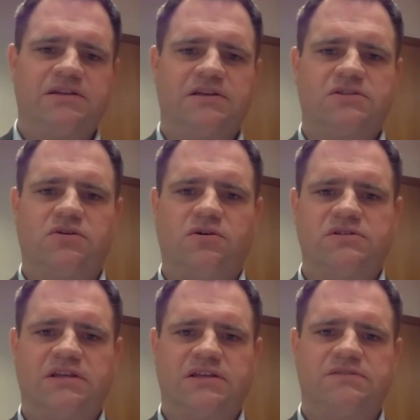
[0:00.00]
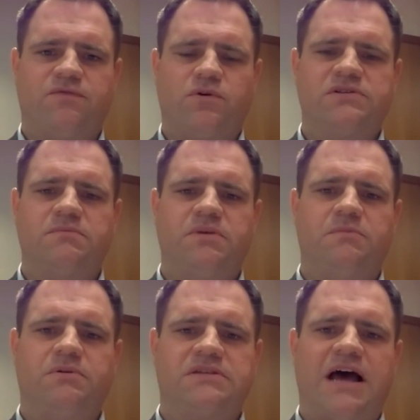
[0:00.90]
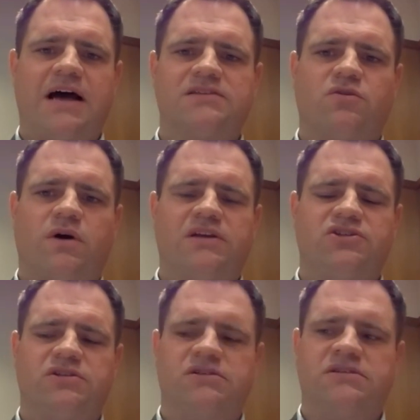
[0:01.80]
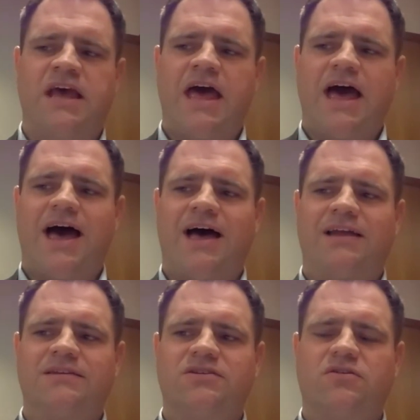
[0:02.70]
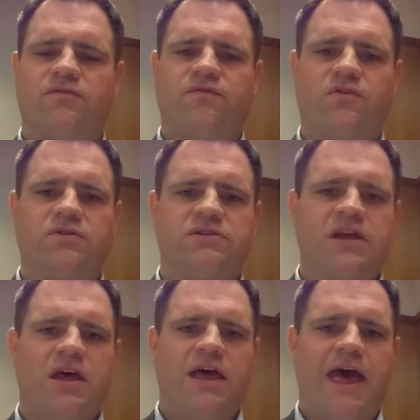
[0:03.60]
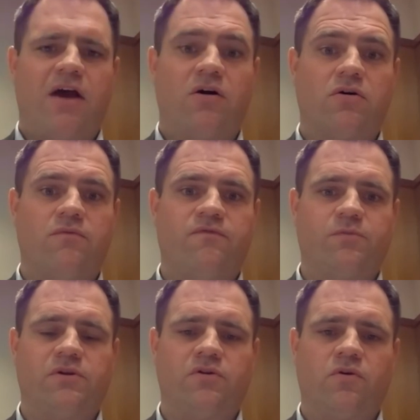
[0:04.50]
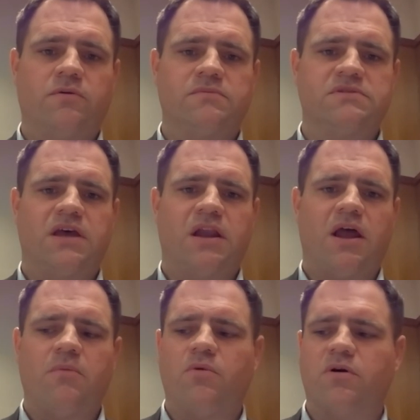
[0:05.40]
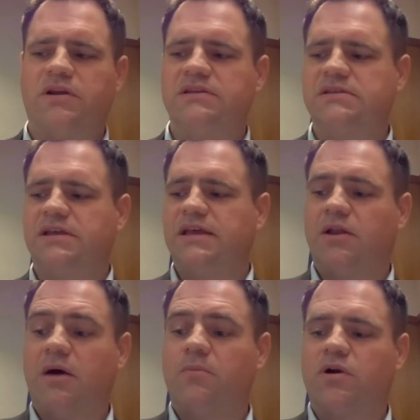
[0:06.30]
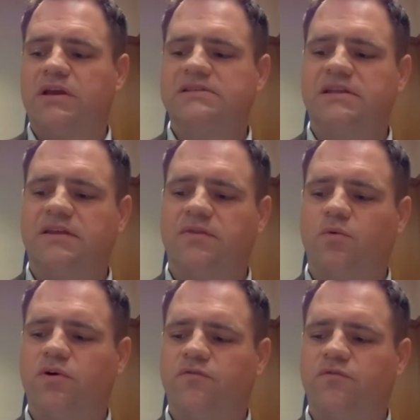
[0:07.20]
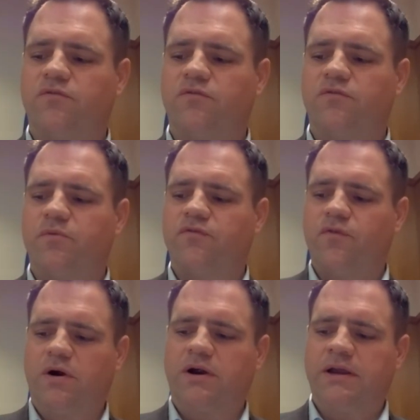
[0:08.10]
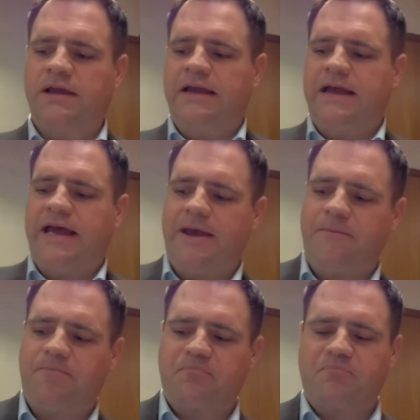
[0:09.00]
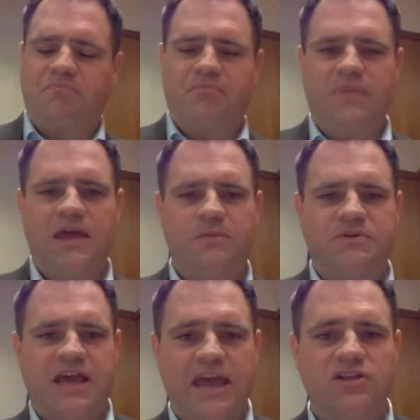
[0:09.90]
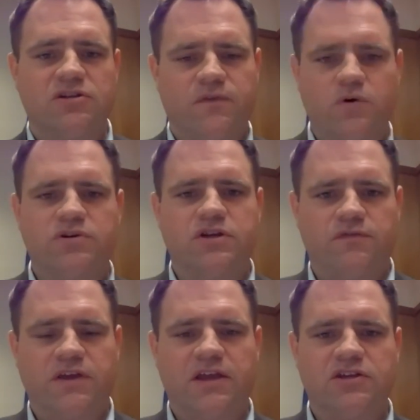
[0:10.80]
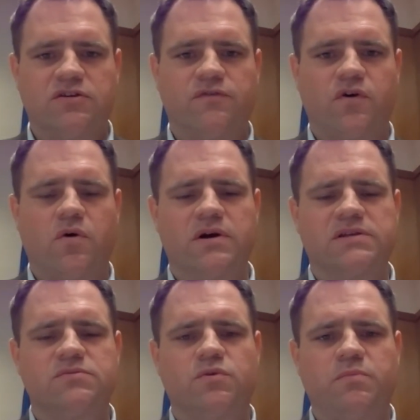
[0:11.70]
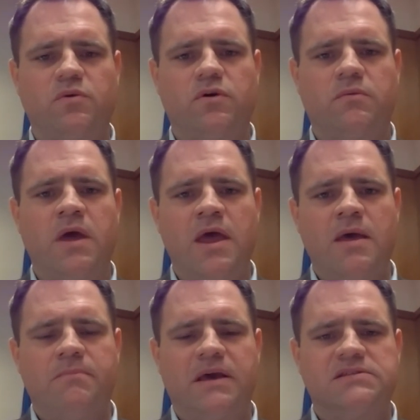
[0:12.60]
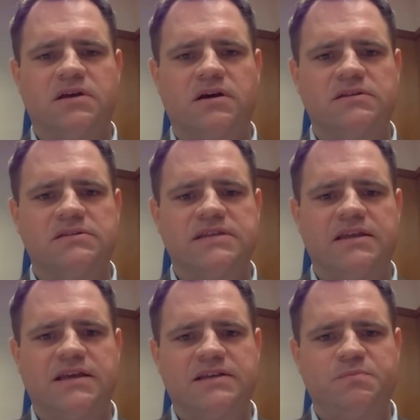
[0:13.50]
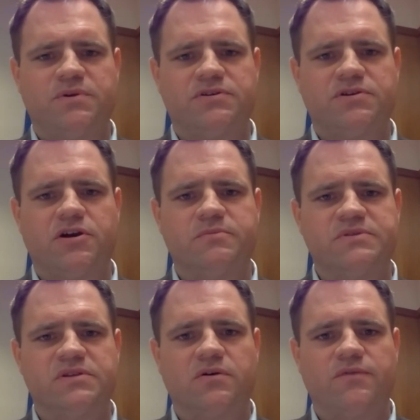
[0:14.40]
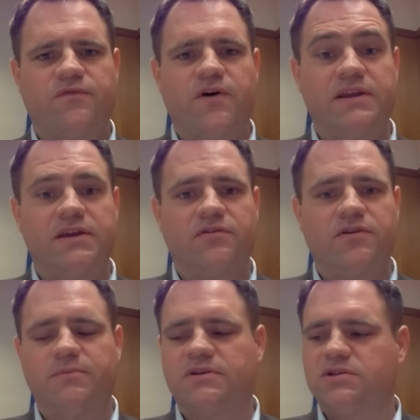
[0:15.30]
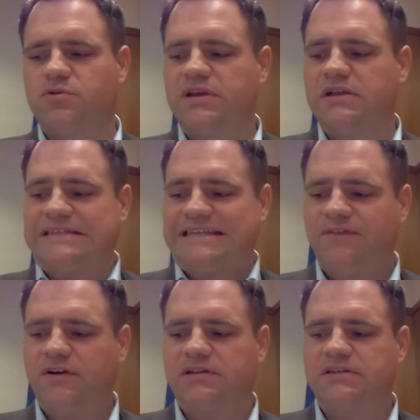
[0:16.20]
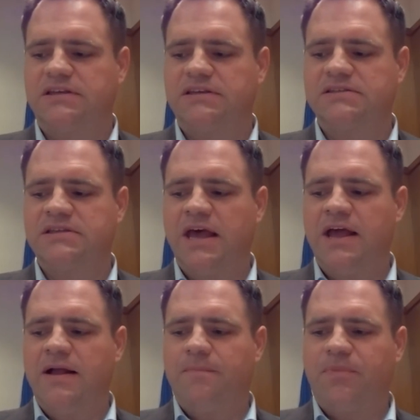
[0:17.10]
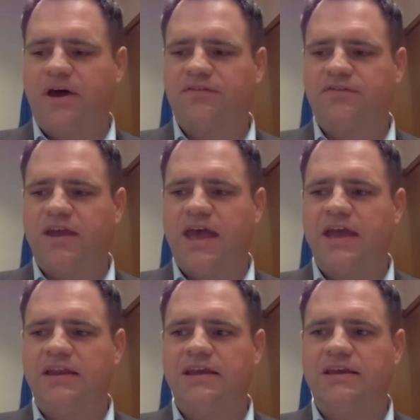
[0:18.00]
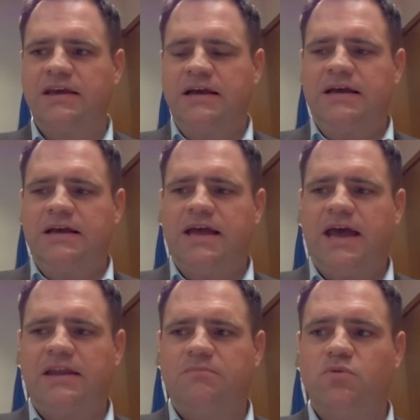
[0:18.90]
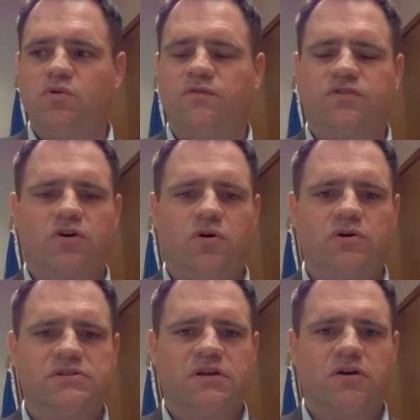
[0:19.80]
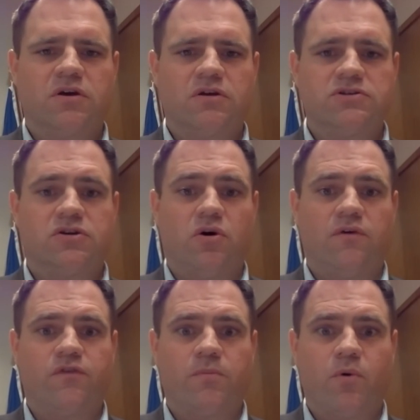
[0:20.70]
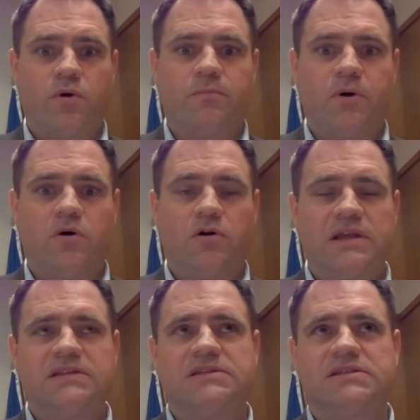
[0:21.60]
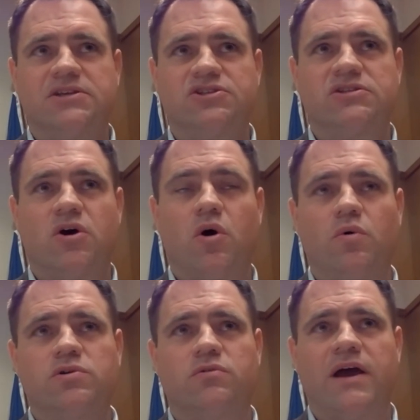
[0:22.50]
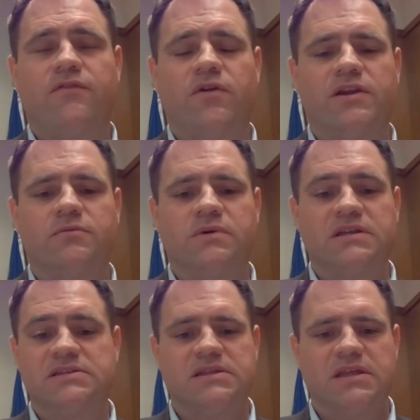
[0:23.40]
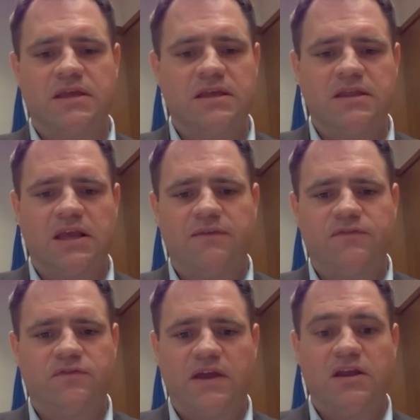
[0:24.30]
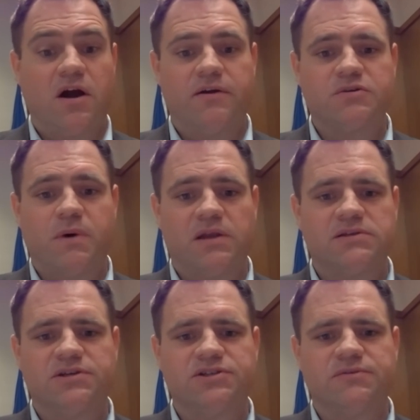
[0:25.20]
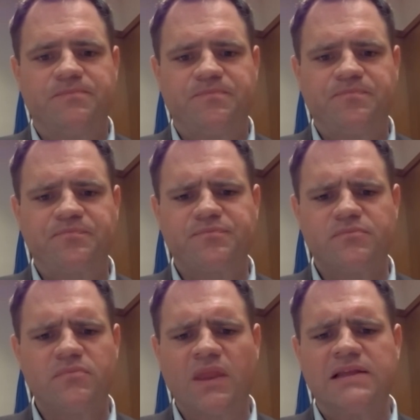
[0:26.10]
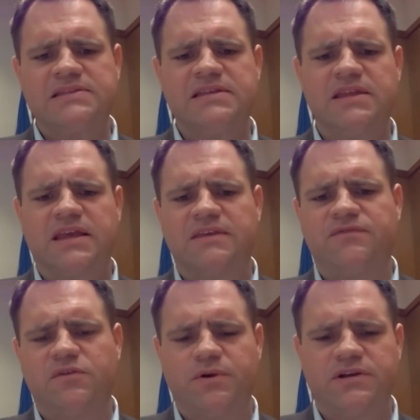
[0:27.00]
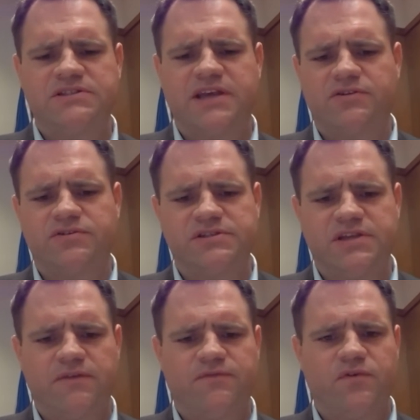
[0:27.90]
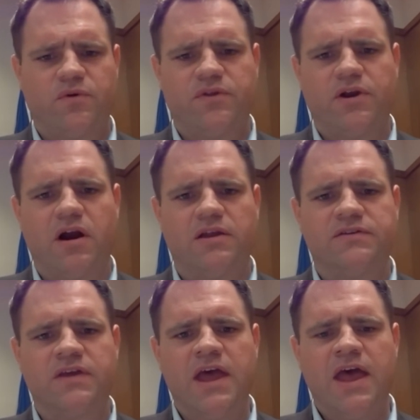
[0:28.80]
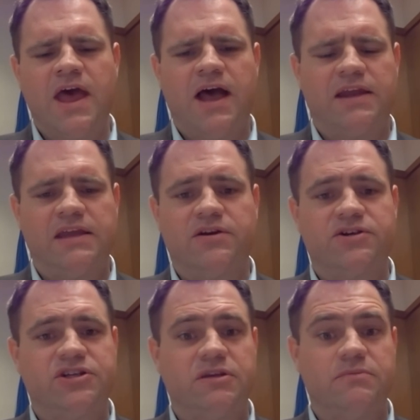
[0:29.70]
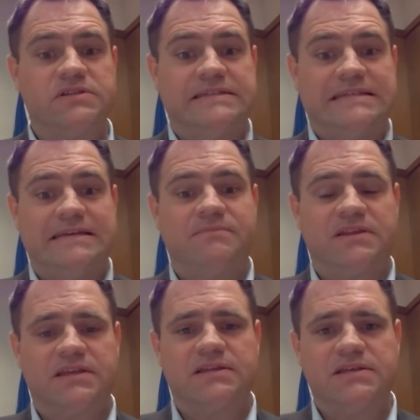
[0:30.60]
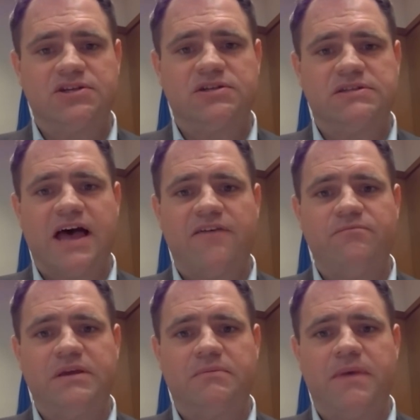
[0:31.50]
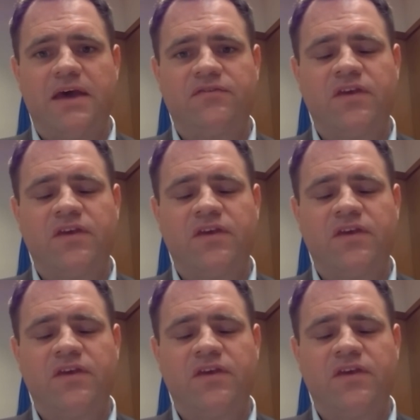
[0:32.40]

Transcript: it's causing, it's forcing people to ask questions and confront uncomfortable norms a lot more easily than they would have before. Any potential vote on unification, of course, would be one based on consent as per the terms of the Good Friday Agreement. The real difficulty is that any move to call for a border poll or any decision to hold a referendum, it isn't in the gift of any Irish politician. It's in the gift of the British Secretary of State from Northern Ireland, and he or she must deem that the conditions have been met